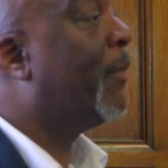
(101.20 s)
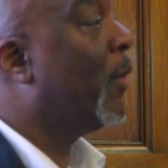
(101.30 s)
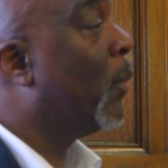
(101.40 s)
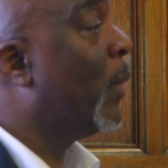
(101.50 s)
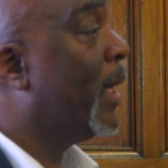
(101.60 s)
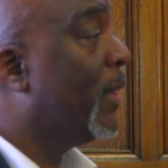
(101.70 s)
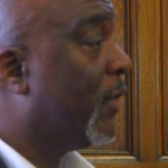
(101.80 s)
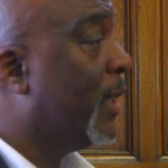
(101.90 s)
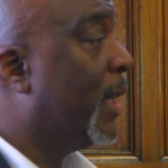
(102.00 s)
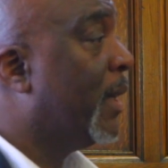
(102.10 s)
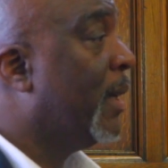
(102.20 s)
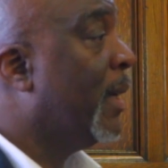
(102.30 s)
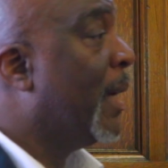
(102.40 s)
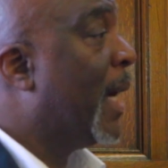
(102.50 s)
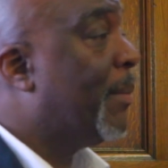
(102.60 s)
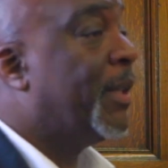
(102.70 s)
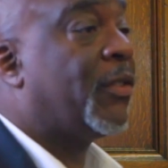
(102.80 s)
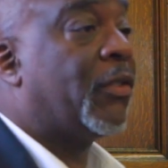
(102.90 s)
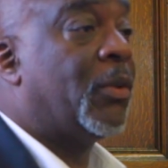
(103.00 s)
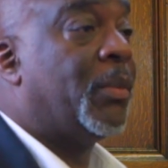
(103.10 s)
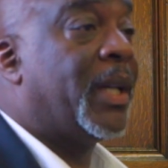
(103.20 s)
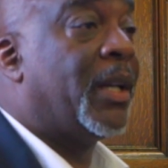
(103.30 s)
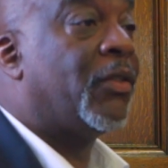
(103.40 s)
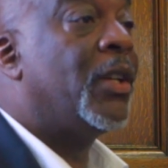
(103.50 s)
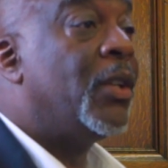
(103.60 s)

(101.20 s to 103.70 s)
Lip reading: If you're witnessing it happening to somebody else,